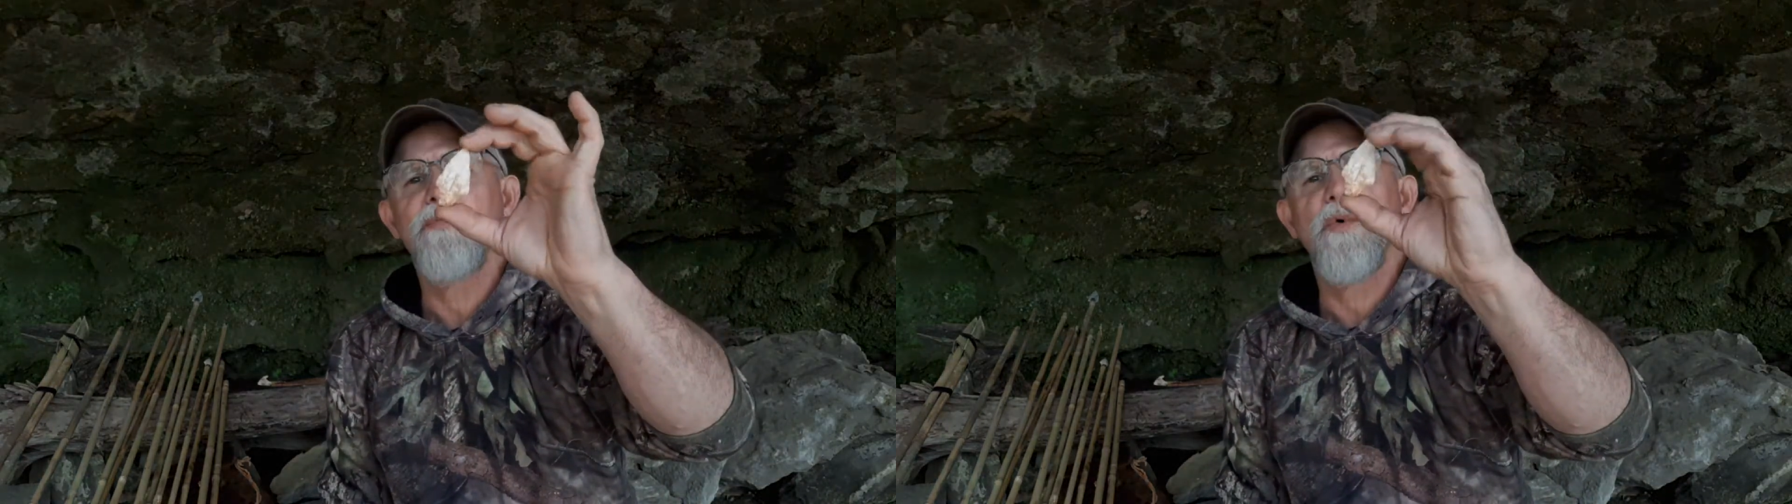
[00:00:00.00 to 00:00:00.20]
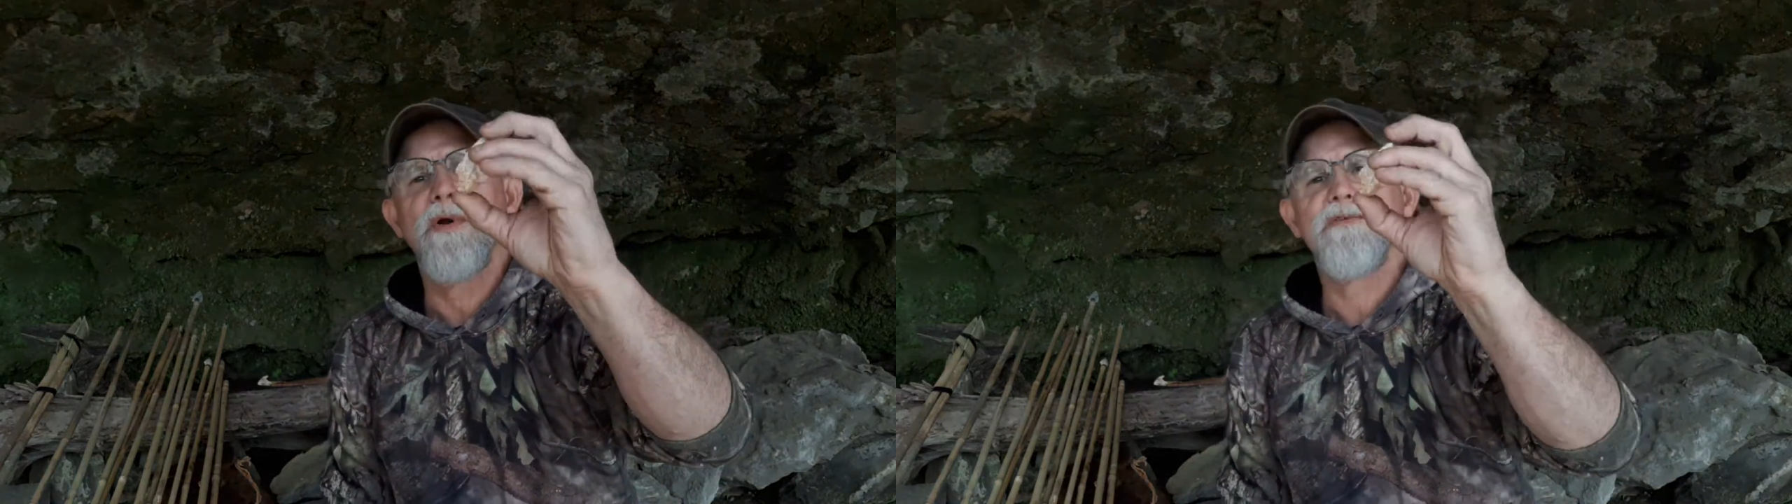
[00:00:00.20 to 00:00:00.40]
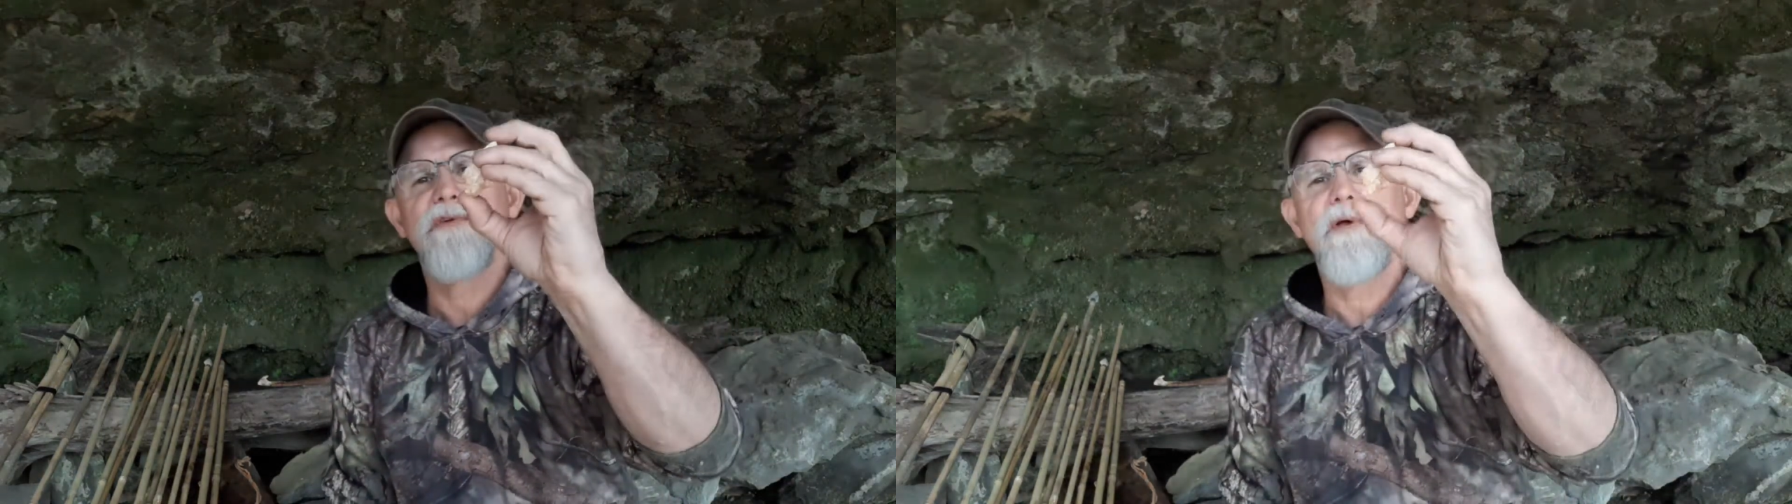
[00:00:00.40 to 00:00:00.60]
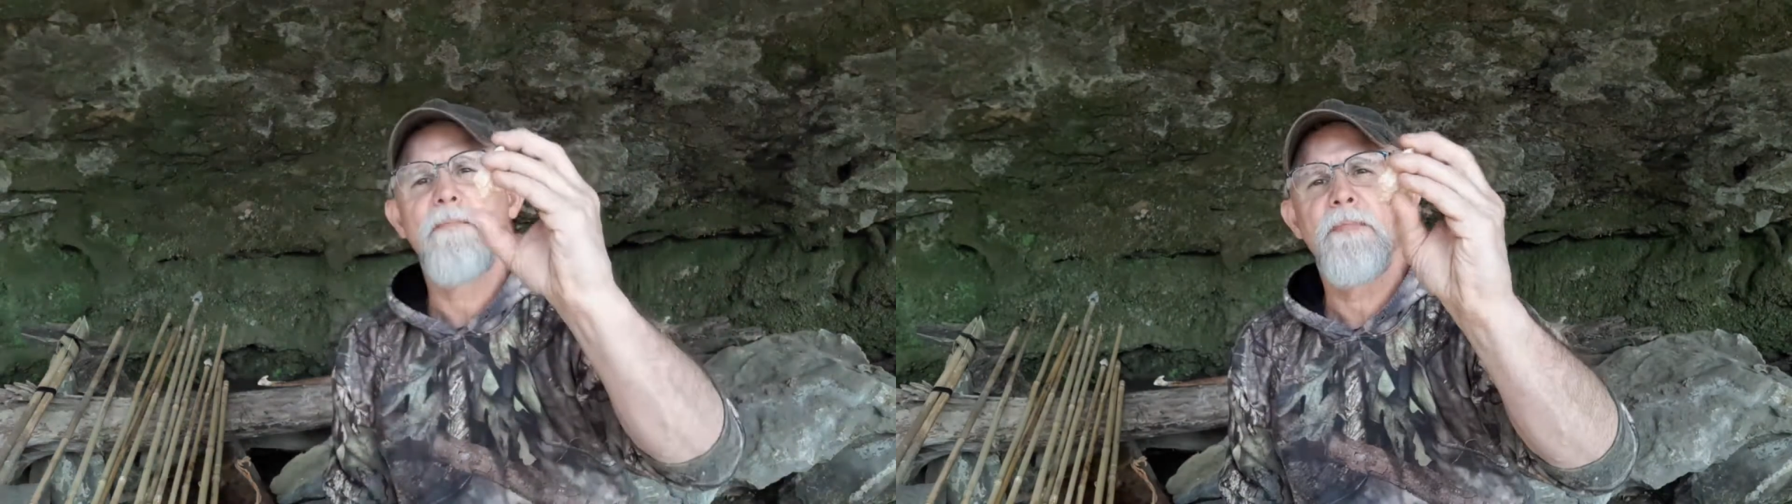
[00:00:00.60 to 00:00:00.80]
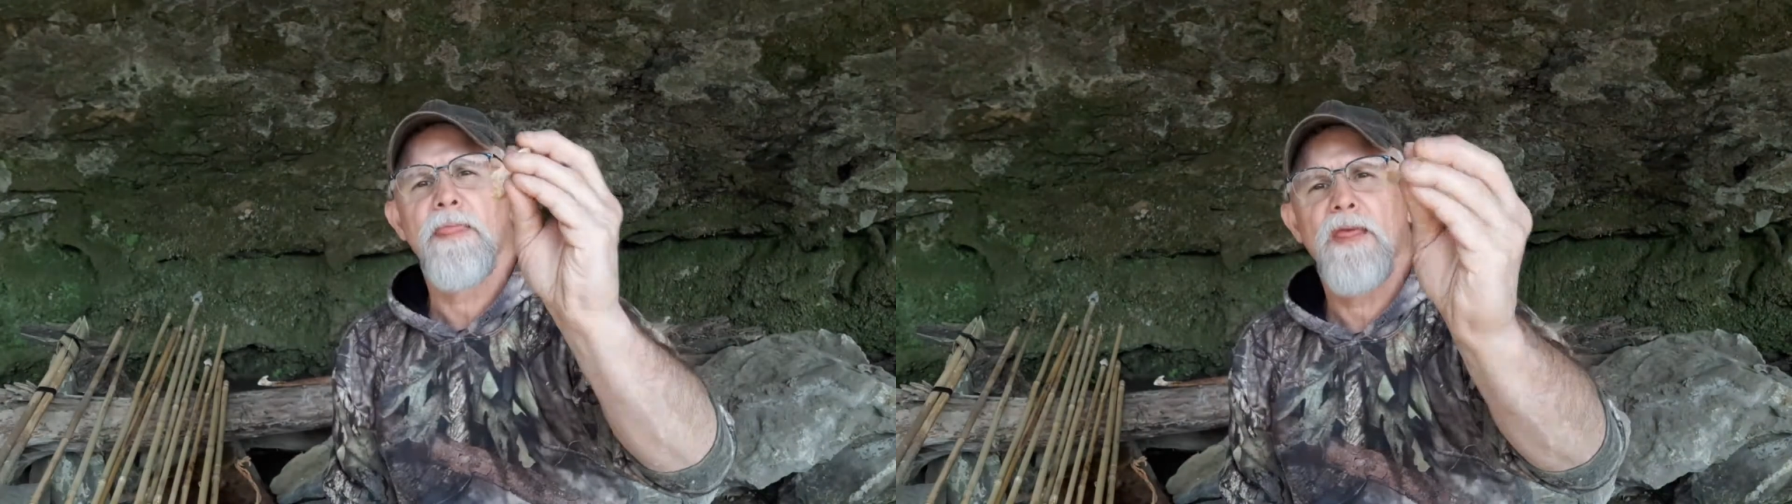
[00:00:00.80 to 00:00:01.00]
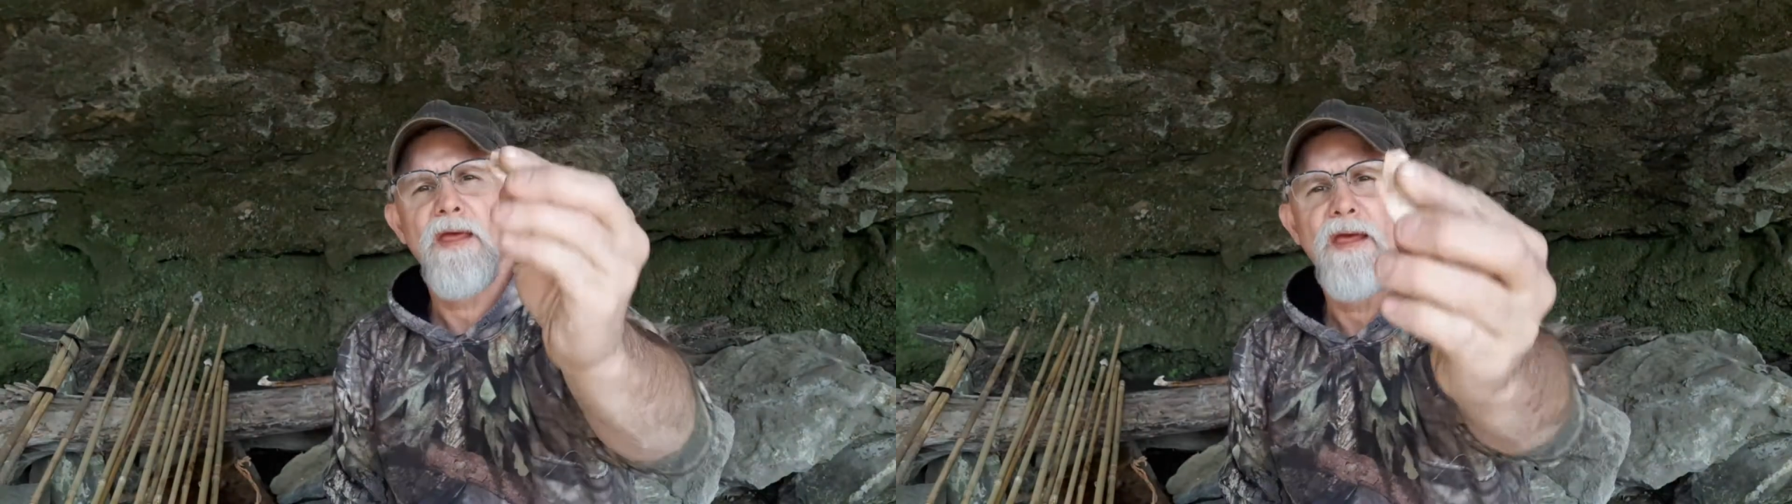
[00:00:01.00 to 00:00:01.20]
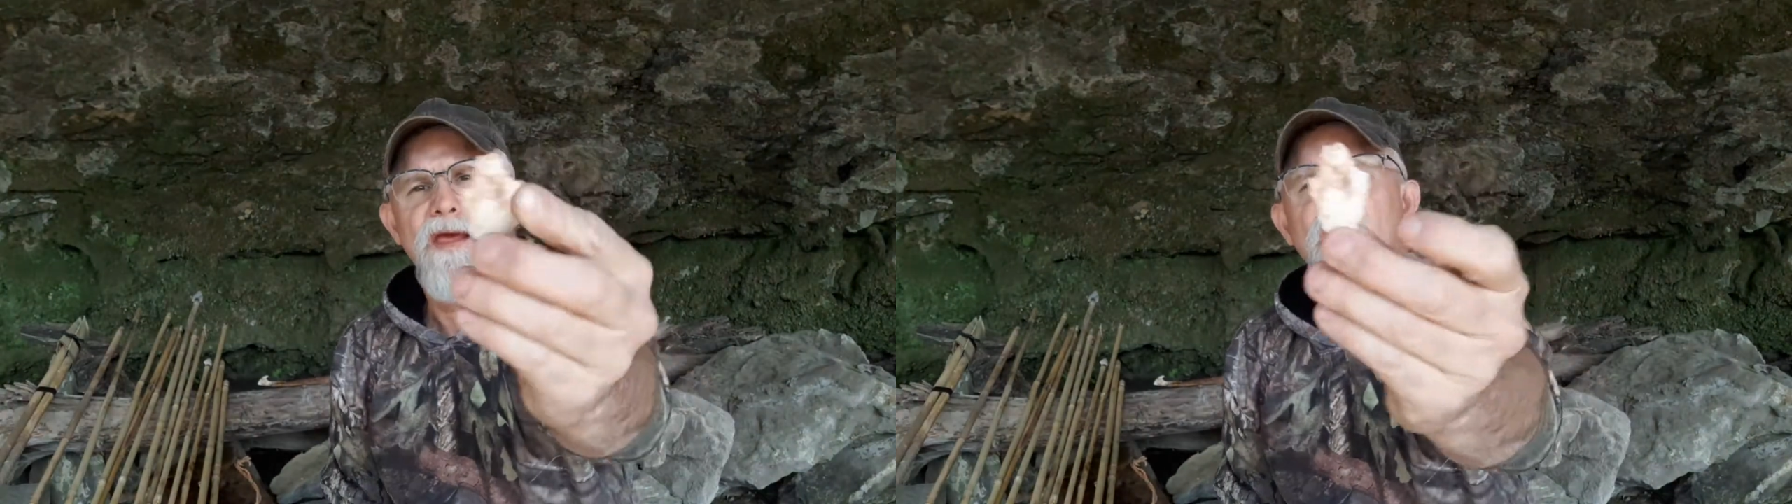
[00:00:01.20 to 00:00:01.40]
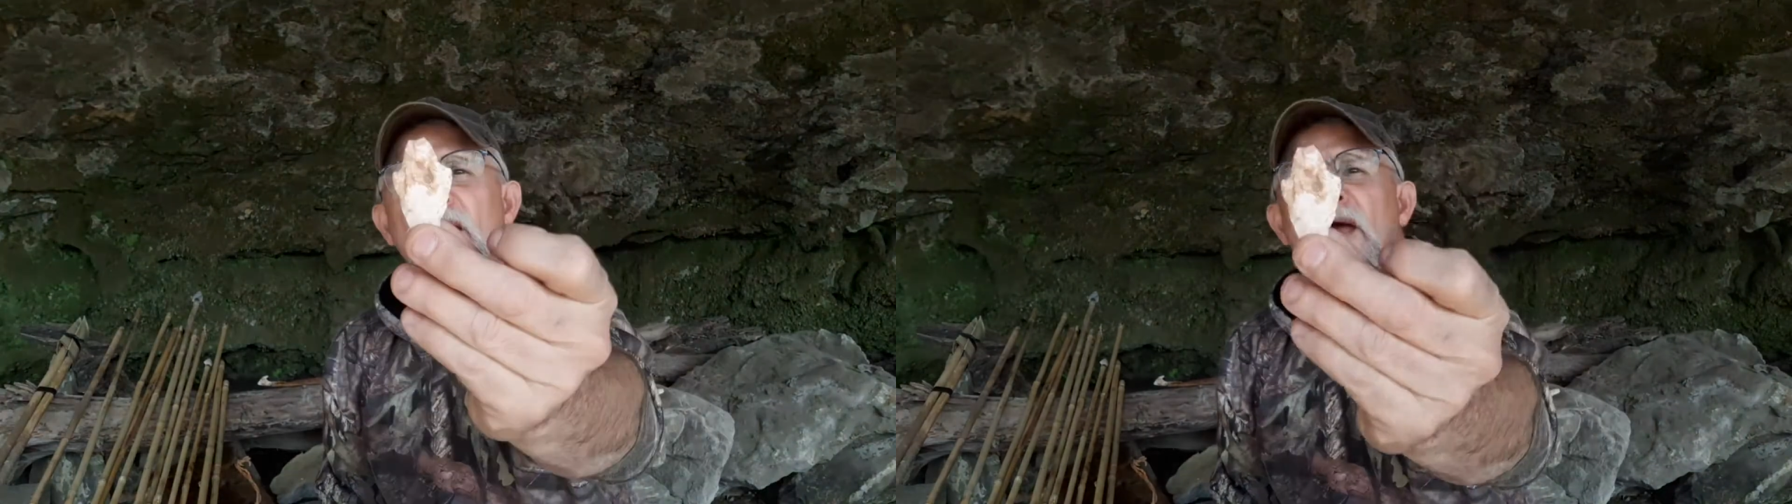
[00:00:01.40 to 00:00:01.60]
points.
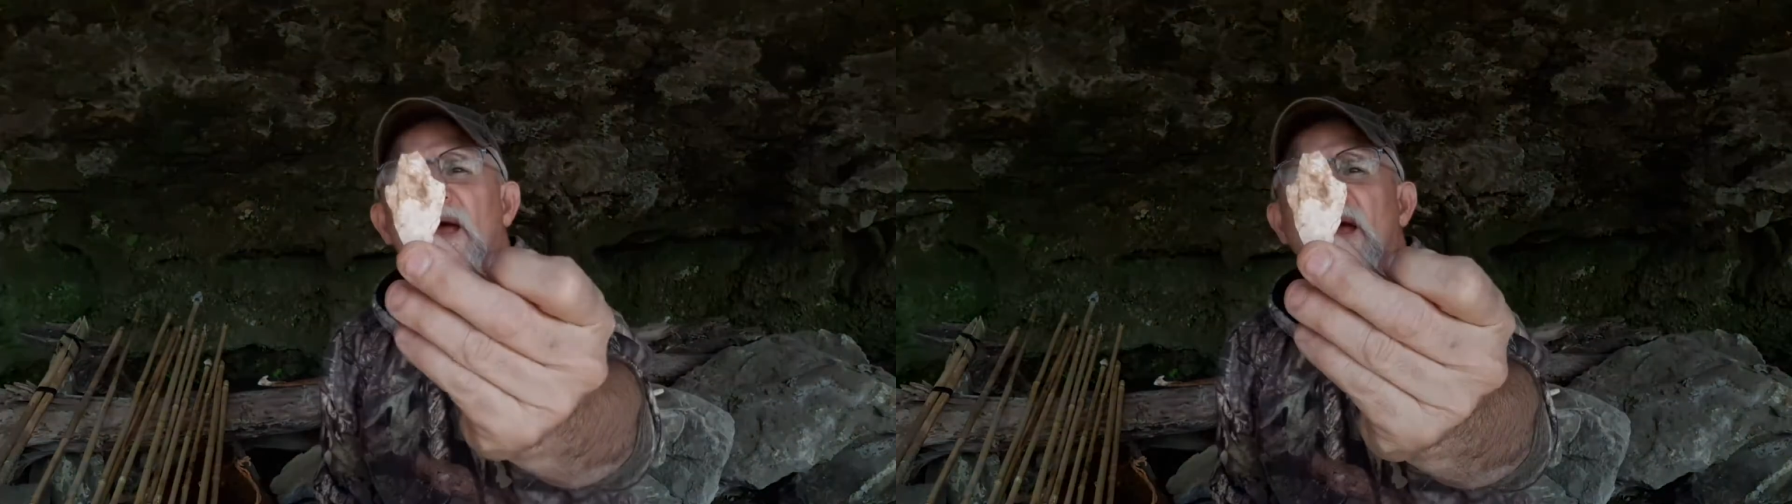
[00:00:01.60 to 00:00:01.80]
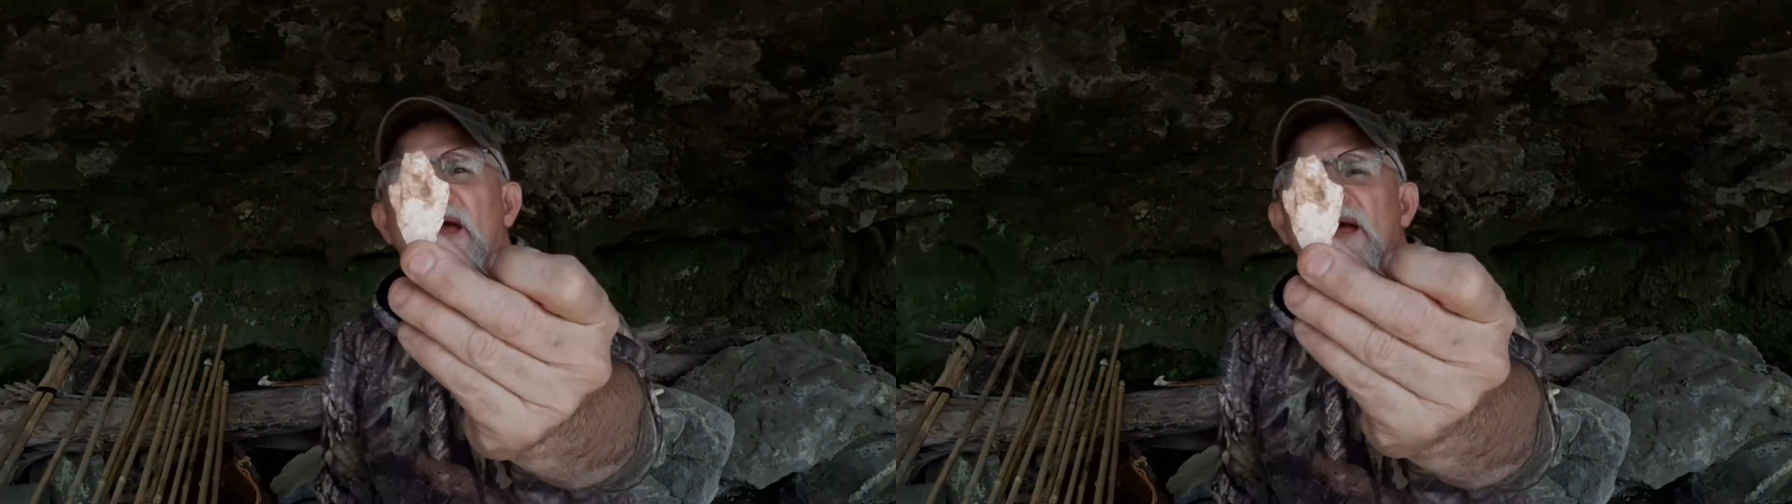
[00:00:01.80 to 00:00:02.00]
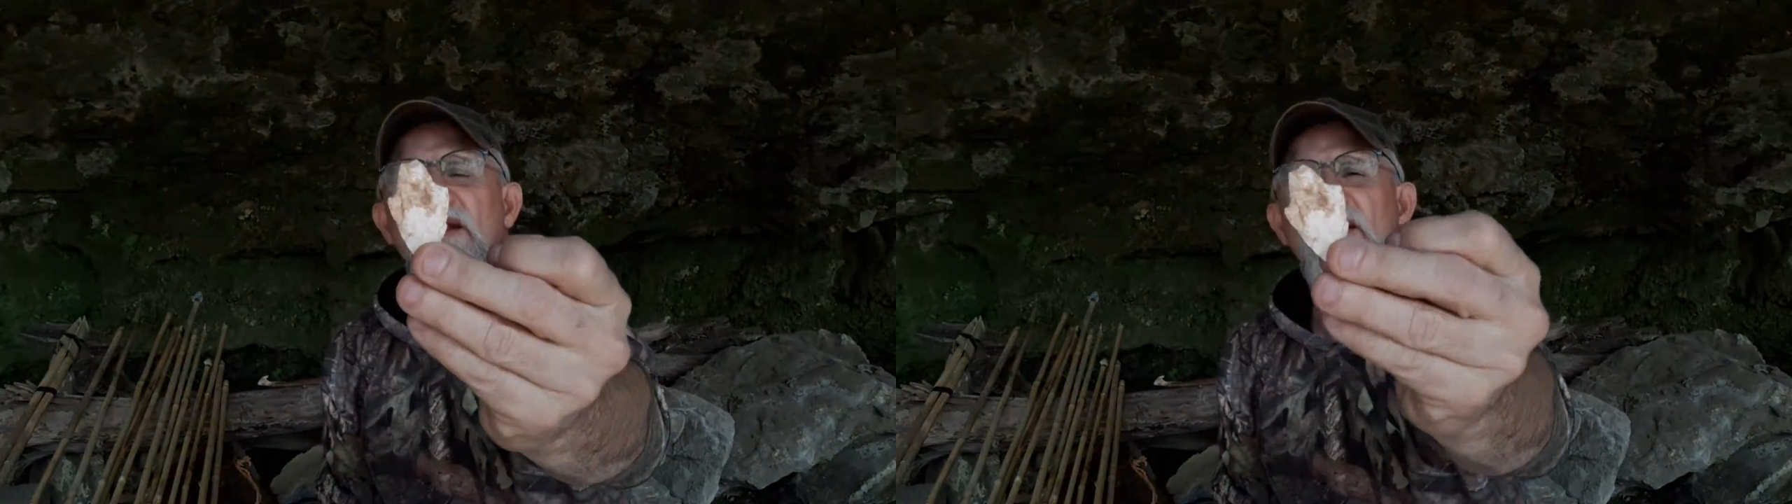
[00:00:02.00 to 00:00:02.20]
And